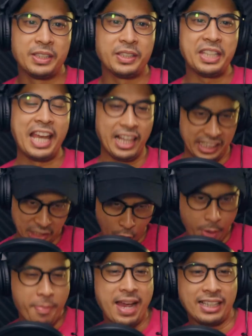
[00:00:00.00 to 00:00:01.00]
Yeah, like
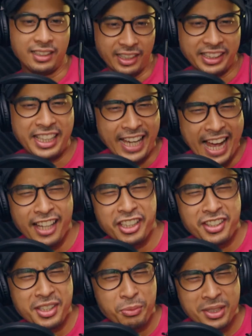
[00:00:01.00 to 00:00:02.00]
going back, like, how do
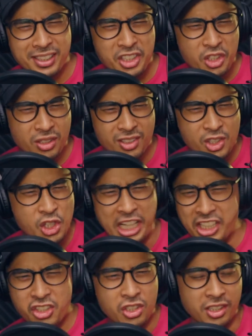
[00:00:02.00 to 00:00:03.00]
you think we can
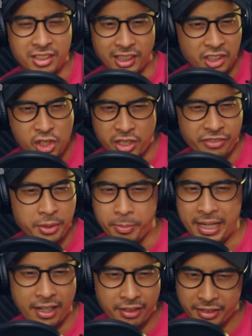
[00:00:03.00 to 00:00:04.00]
change this? Like shift the
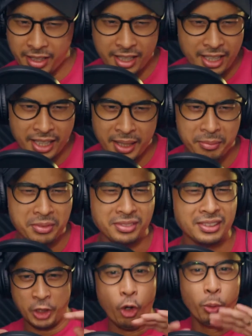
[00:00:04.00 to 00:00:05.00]
paradigm,
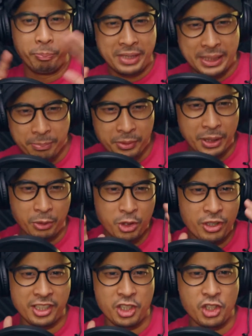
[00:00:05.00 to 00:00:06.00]
or the whole people that we're
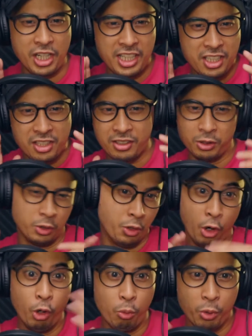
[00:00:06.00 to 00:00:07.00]
trying to change, or
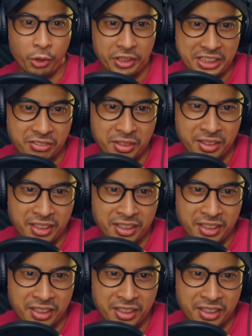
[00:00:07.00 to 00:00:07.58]
the whole world even.